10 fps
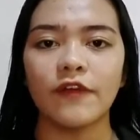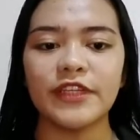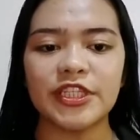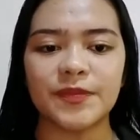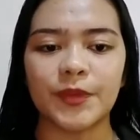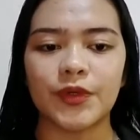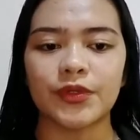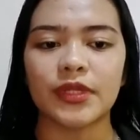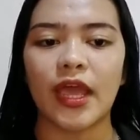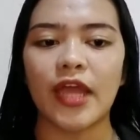of
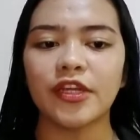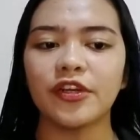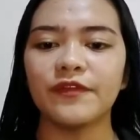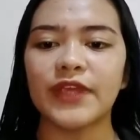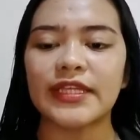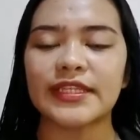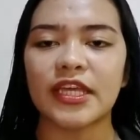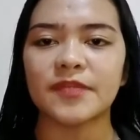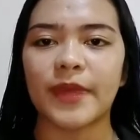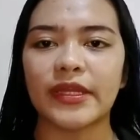dispute and
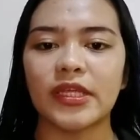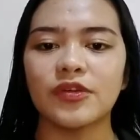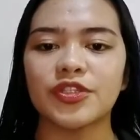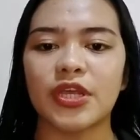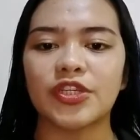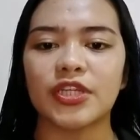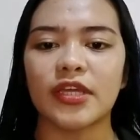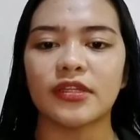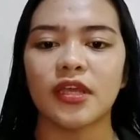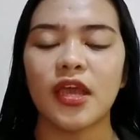grievances by
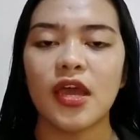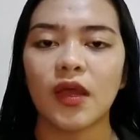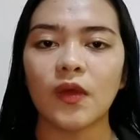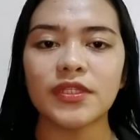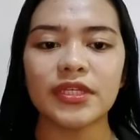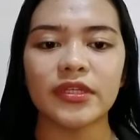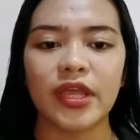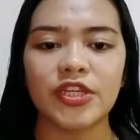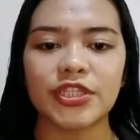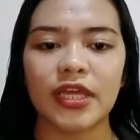negotiation,
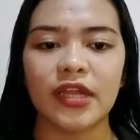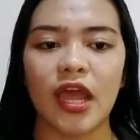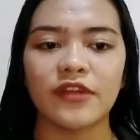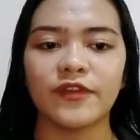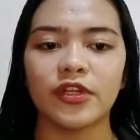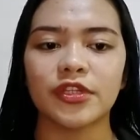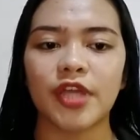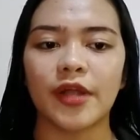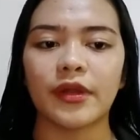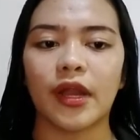conciliation, and
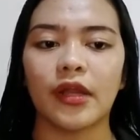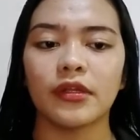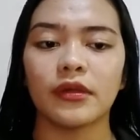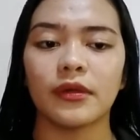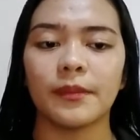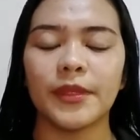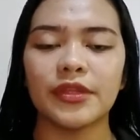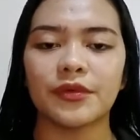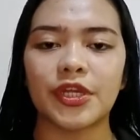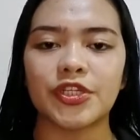voluntary
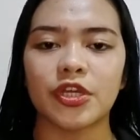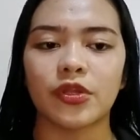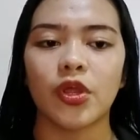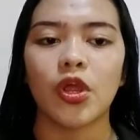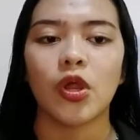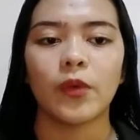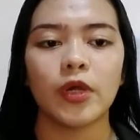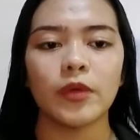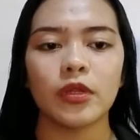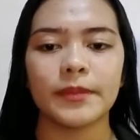arbitration,
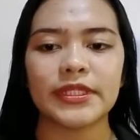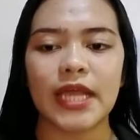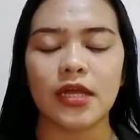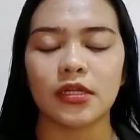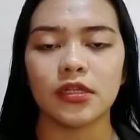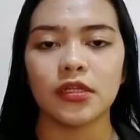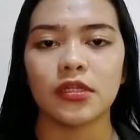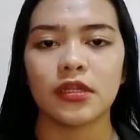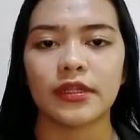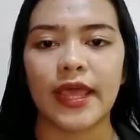where will be tackled
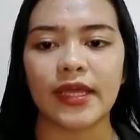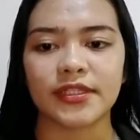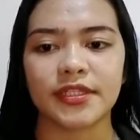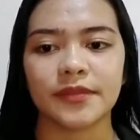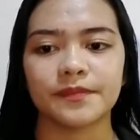next.